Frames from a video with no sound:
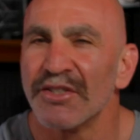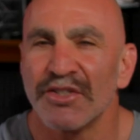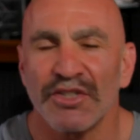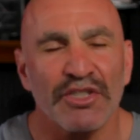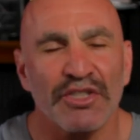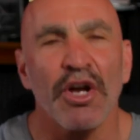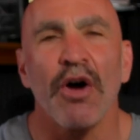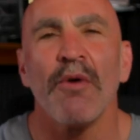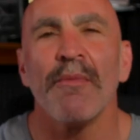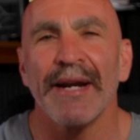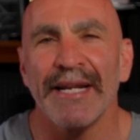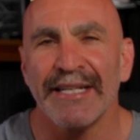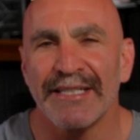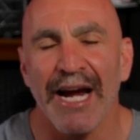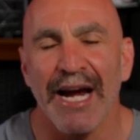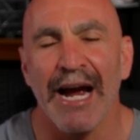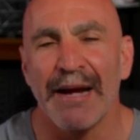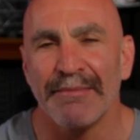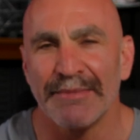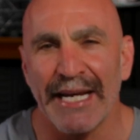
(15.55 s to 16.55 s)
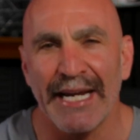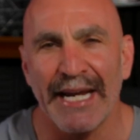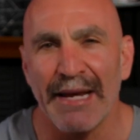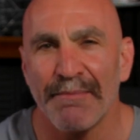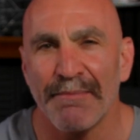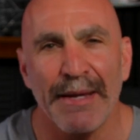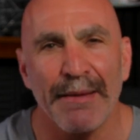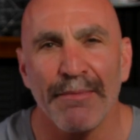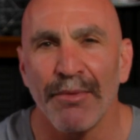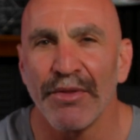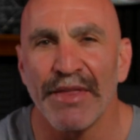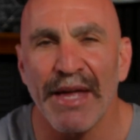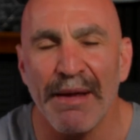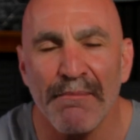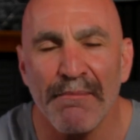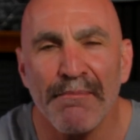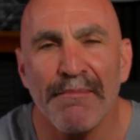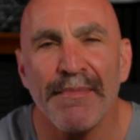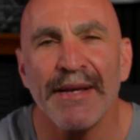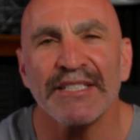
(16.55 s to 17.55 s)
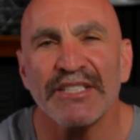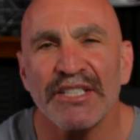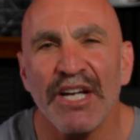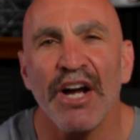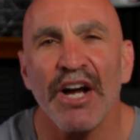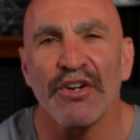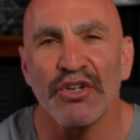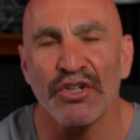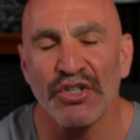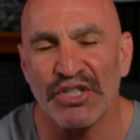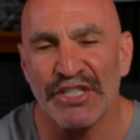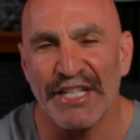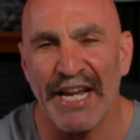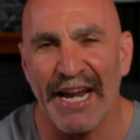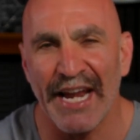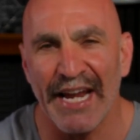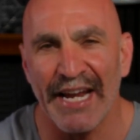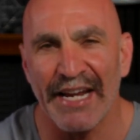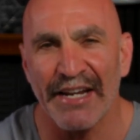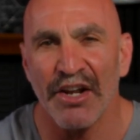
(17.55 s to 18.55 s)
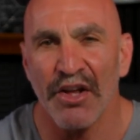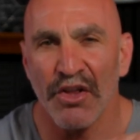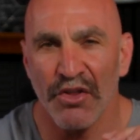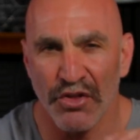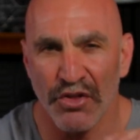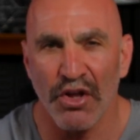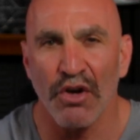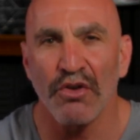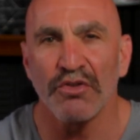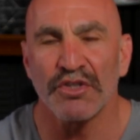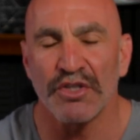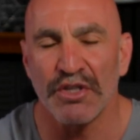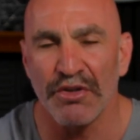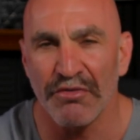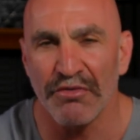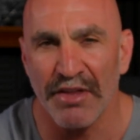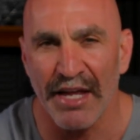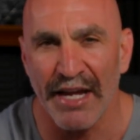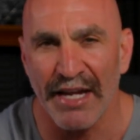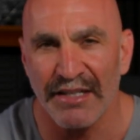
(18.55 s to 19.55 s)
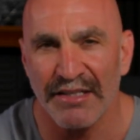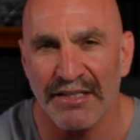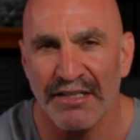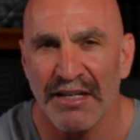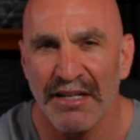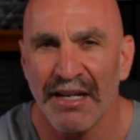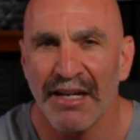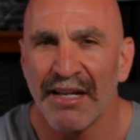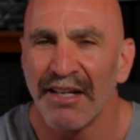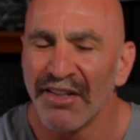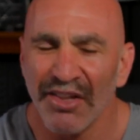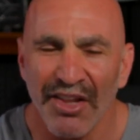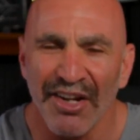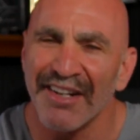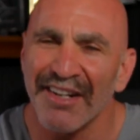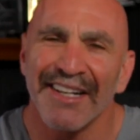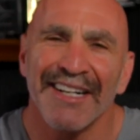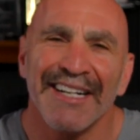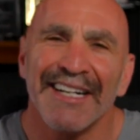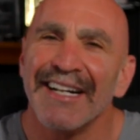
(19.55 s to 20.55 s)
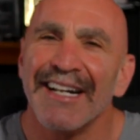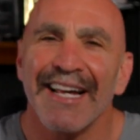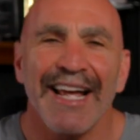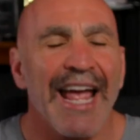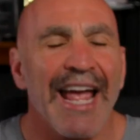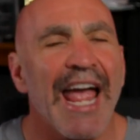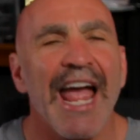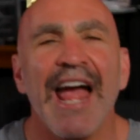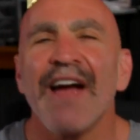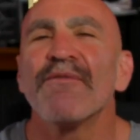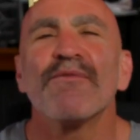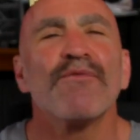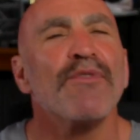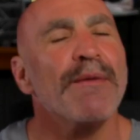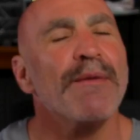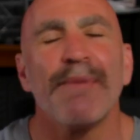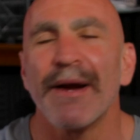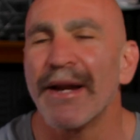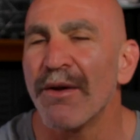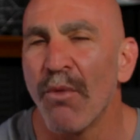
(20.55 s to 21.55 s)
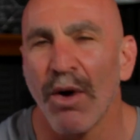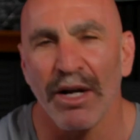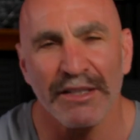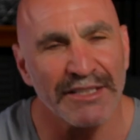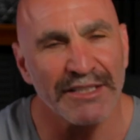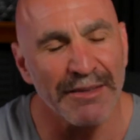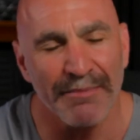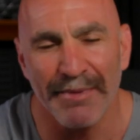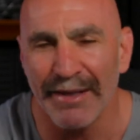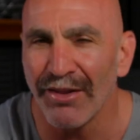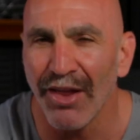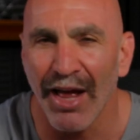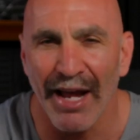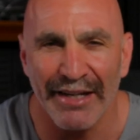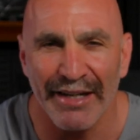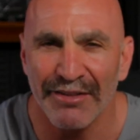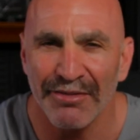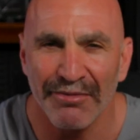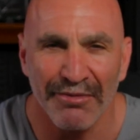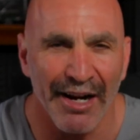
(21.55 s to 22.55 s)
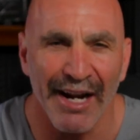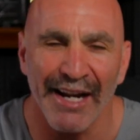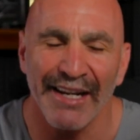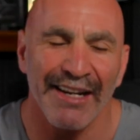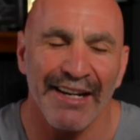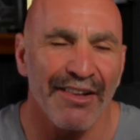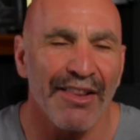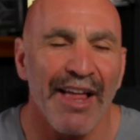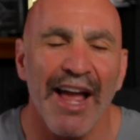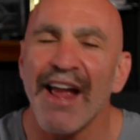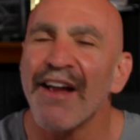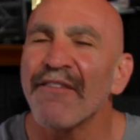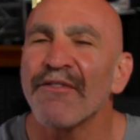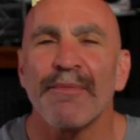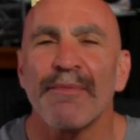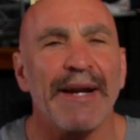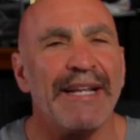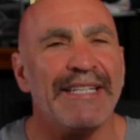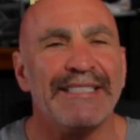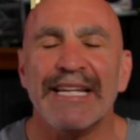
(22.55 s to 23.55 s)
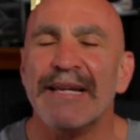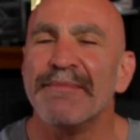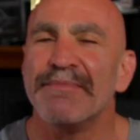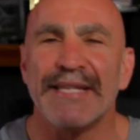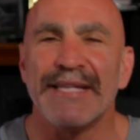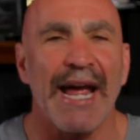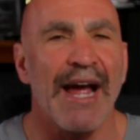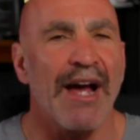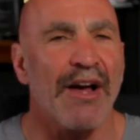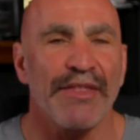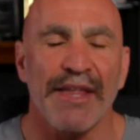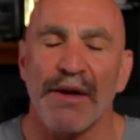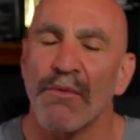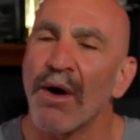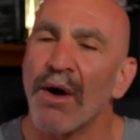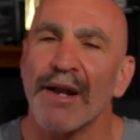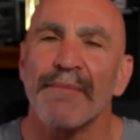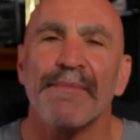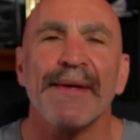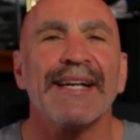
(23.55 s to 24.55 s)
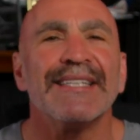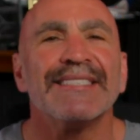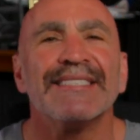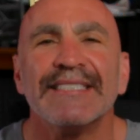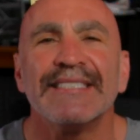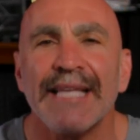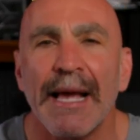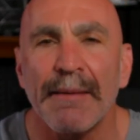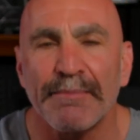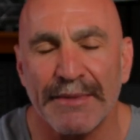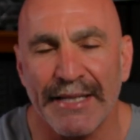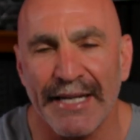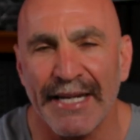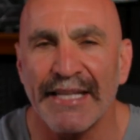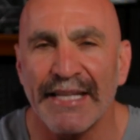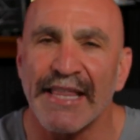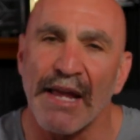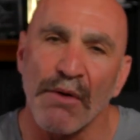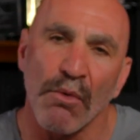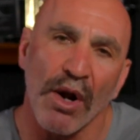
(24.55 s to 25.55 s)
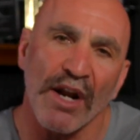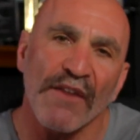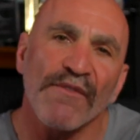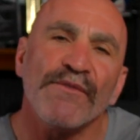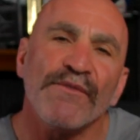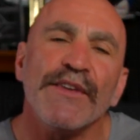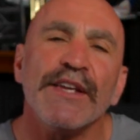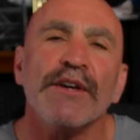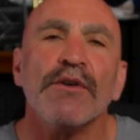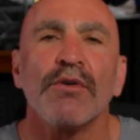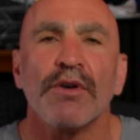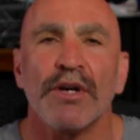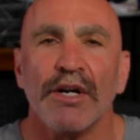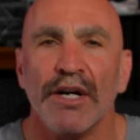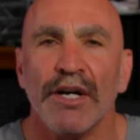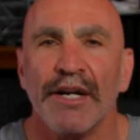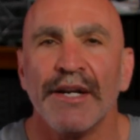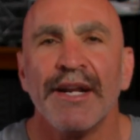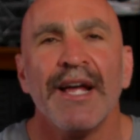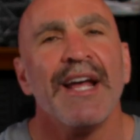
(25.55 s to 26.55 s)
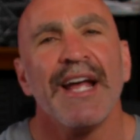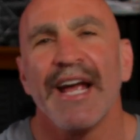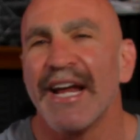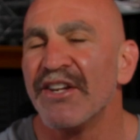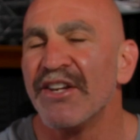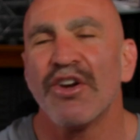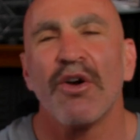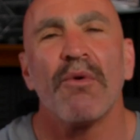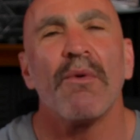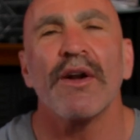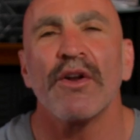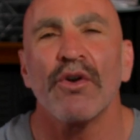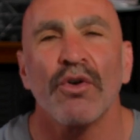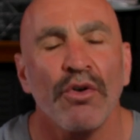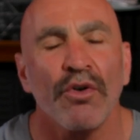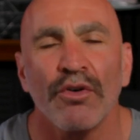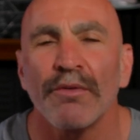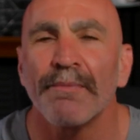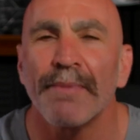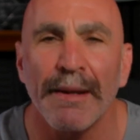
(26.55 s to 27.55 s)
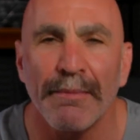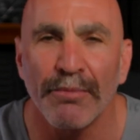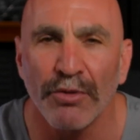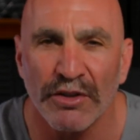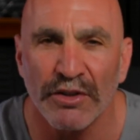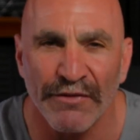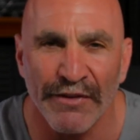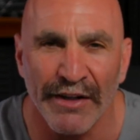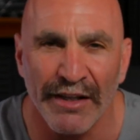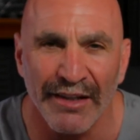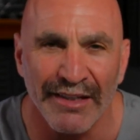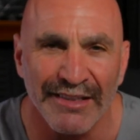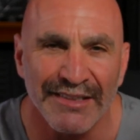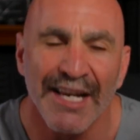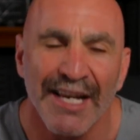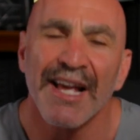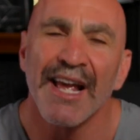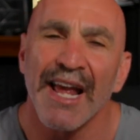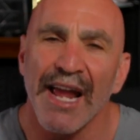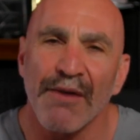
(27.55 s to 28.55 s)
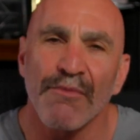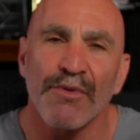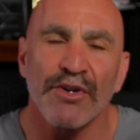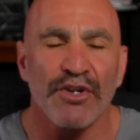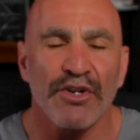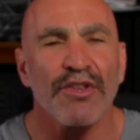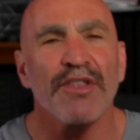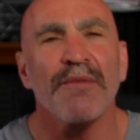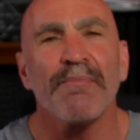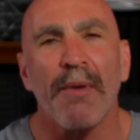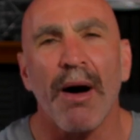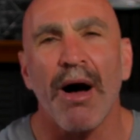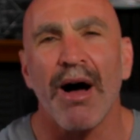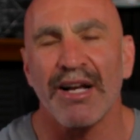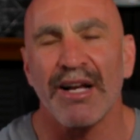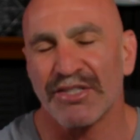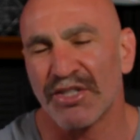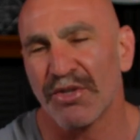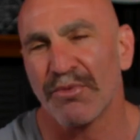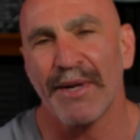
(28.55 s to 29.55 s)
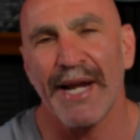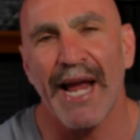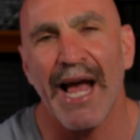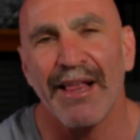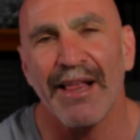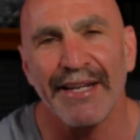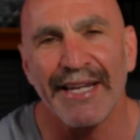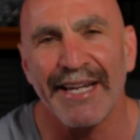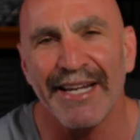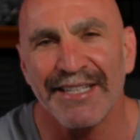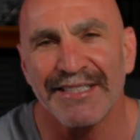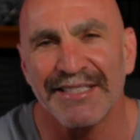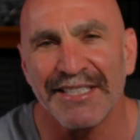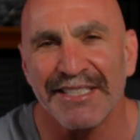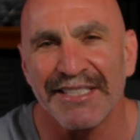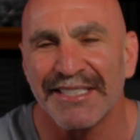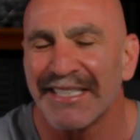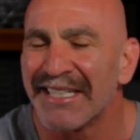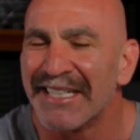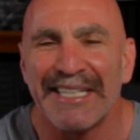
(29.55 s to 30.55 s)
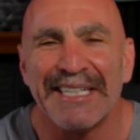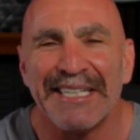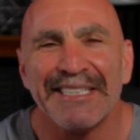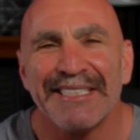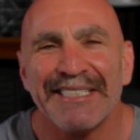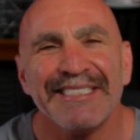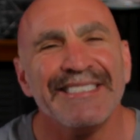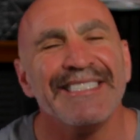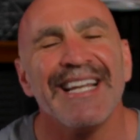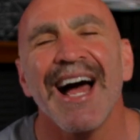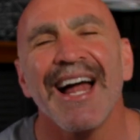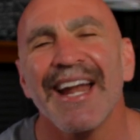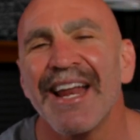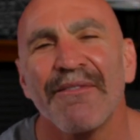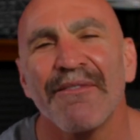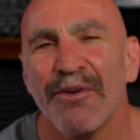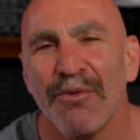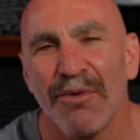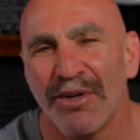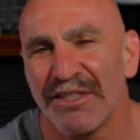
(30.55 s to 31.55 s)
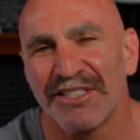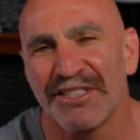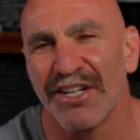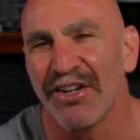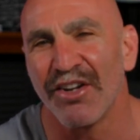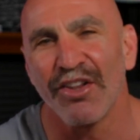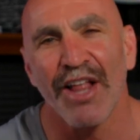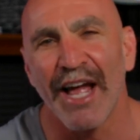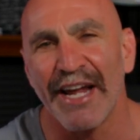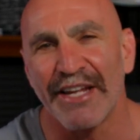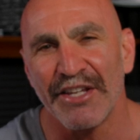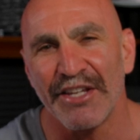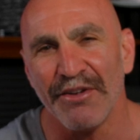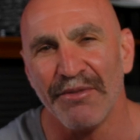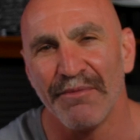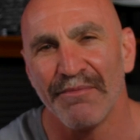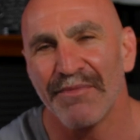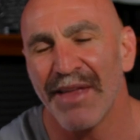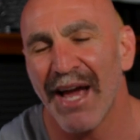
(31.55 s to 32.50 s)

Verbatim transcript: So many times I get people that misunderstand those two things. Look, everybody wants to be liked, right? Everybody deep down, they want to be accepted, they want to feel good, and you don't want to hurt people's feelings. And when you're the boss, the reality is, is not everyone's going to like you.